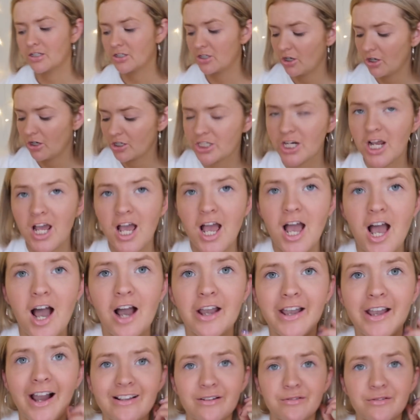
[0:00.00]
God,
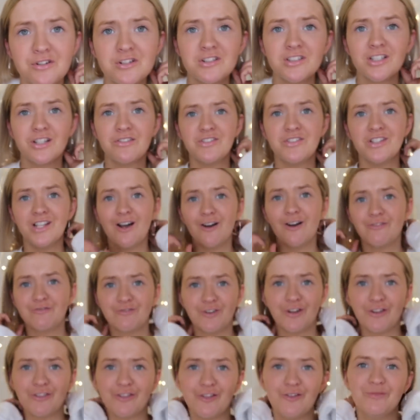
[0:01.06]
guys, I'm just lifting that up
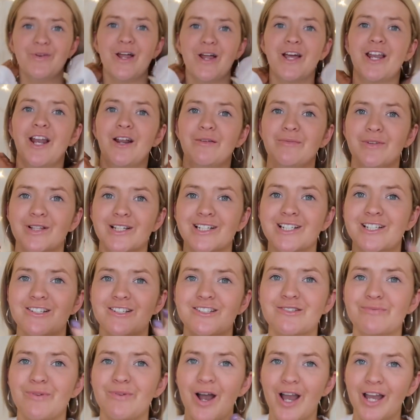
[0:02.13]
for a thumbnail and I'm literally
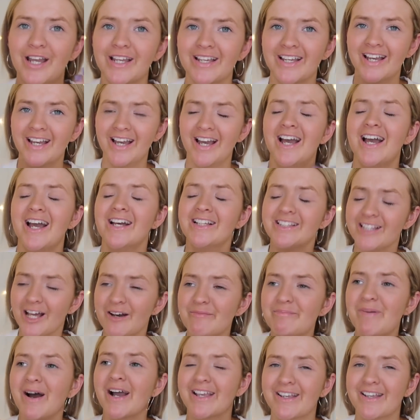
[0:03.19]
sweating.
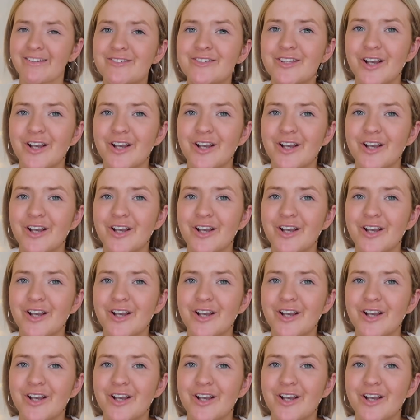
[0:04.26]
That bag is